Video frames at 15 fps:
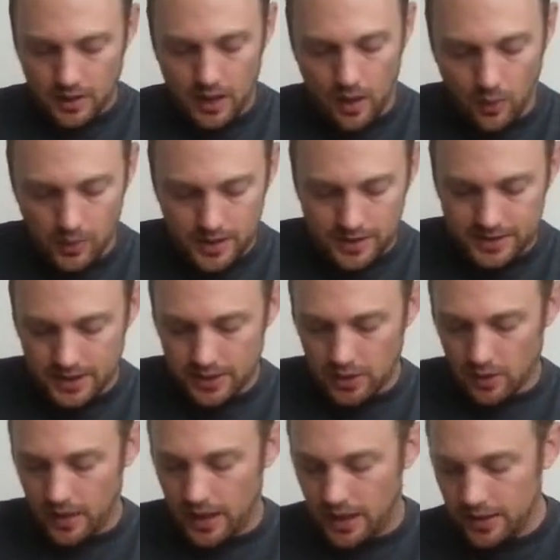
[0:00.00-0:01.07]
It did
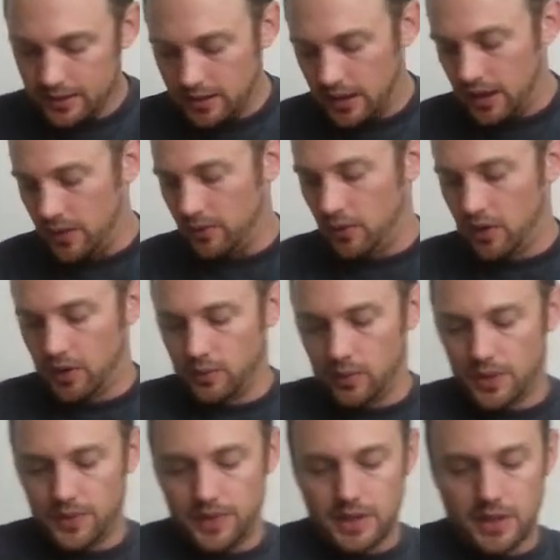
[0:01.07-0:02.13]
go ahead and run
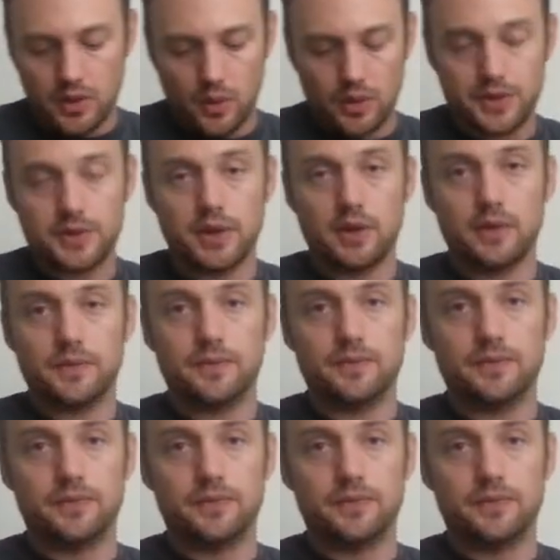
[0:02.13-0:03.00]
with the Corsair